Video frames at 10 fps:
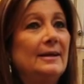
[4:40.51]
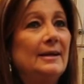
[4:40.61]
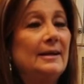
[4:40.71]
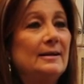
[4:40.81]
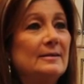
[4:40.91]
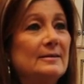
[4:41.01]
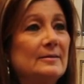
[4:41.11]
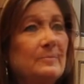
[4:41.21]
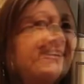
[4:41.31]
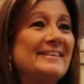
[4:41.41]
And
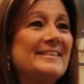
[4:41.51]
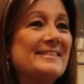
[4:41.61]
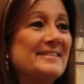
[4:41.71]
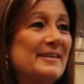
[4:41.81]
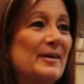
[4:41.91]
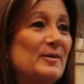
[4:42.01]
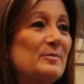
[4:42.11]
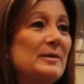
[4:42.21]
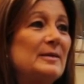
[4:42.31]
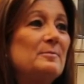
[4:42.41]

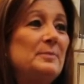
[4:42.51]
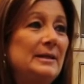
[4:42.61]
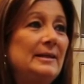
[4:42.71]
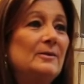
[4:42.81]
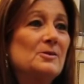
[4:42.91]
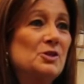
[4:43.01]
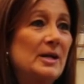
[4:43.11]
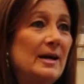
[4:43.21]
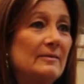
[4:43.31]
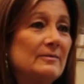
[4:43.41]
but Biggie, our
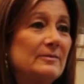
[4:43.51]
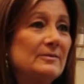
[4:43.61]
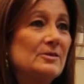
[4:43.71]
chef,